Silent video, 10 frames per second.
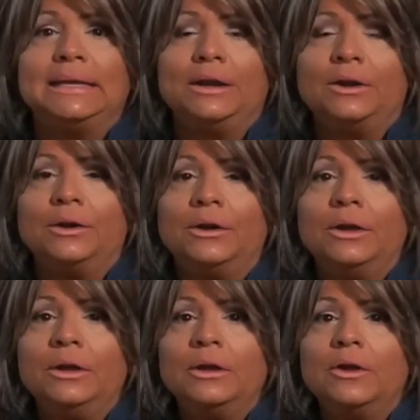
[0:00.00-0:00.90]
here.
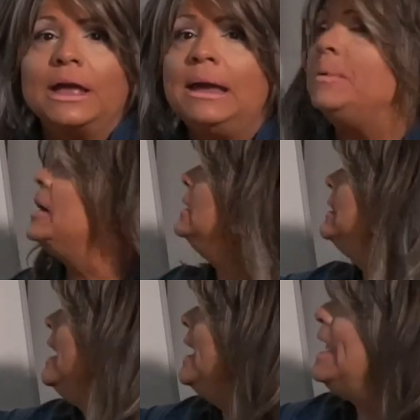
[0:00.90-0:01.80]
Okay? Because
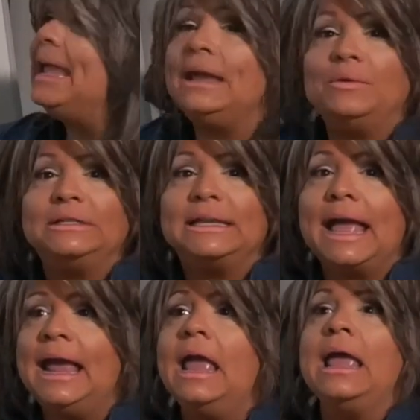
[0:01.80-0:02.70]
he would
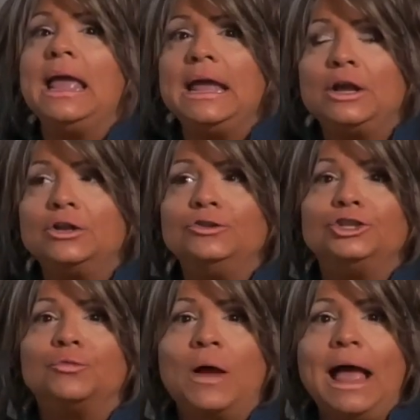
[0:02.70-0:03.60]
say, include
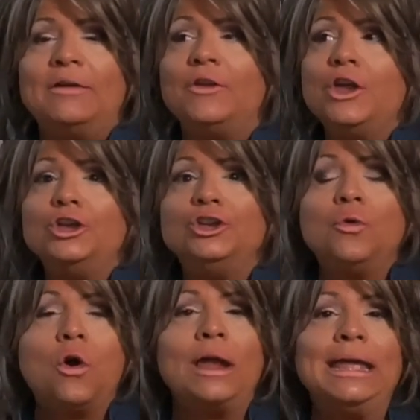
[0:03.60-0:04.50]
your wife.
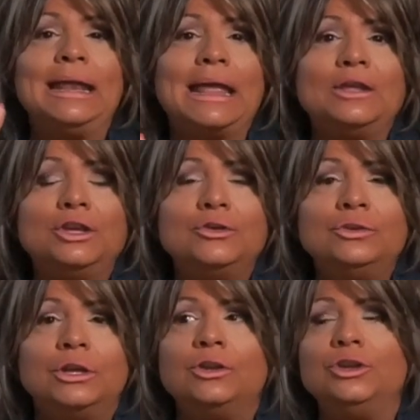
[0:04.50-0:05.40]
You are in a
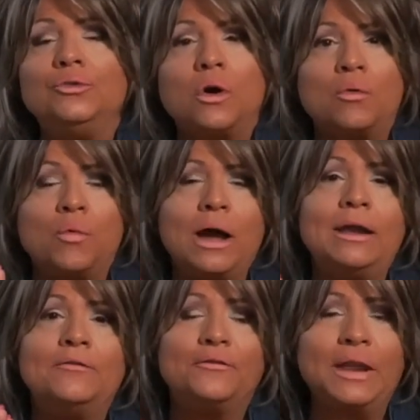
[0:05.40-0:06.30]
union. You are
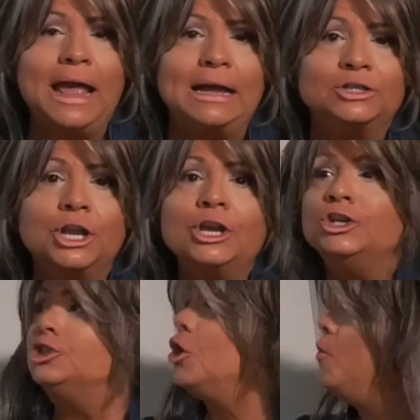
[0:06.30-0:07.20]
one flesh.
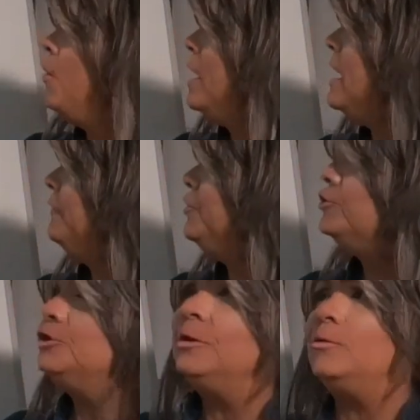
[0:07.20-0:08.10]
So if
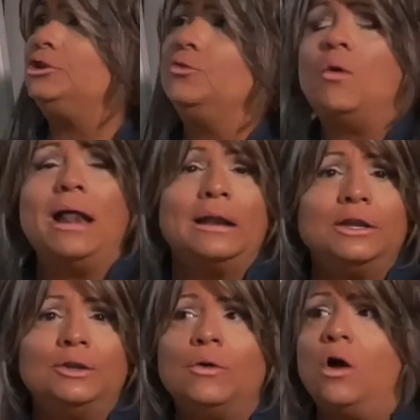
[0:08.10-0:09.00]
you're doing what you want to
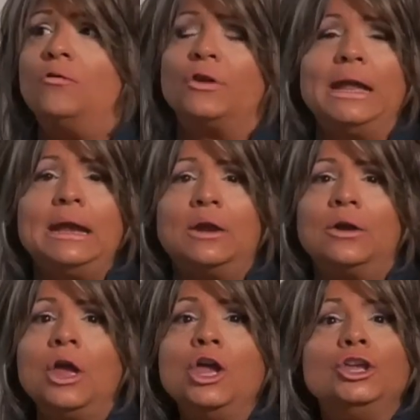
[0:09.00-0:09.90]
do over
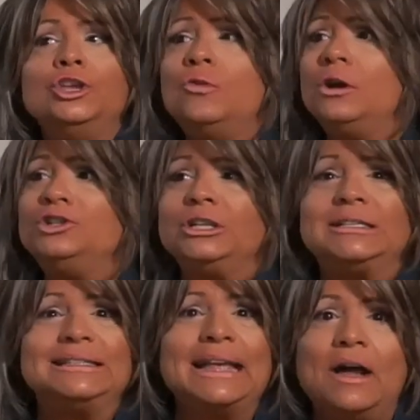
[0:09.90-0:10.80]
here, you are
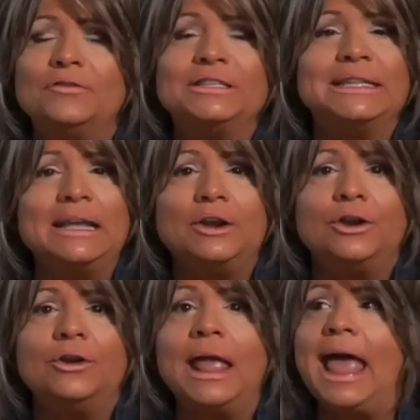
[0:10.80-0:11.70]
just
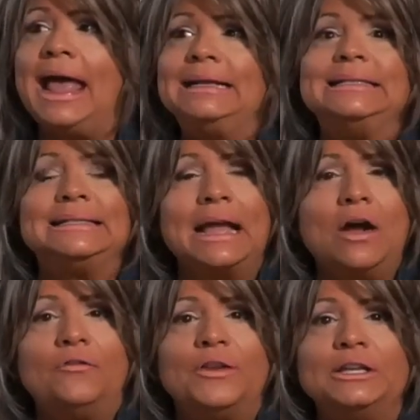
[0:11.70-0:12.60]
self-centered and
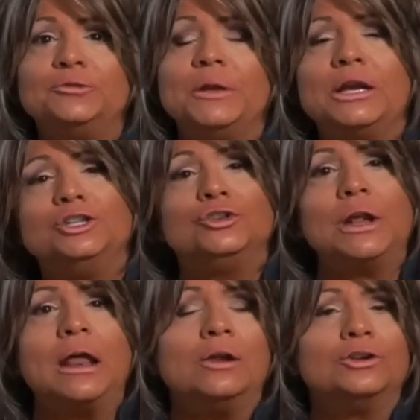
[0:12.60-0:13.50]
selfish because you're
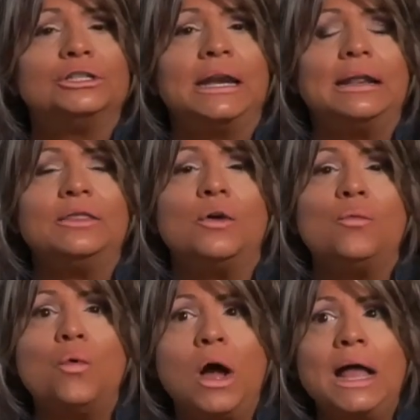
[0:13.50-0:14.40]
not understanding the
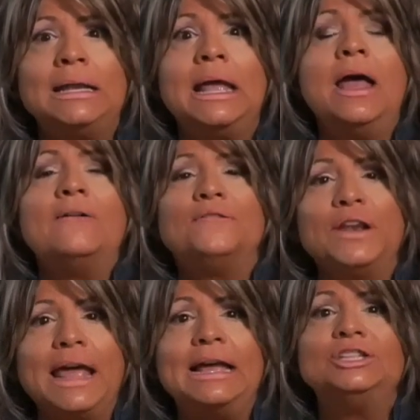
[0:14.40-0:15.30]
one
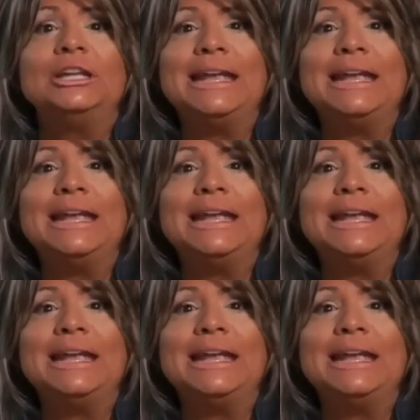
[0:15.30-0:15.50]
flesh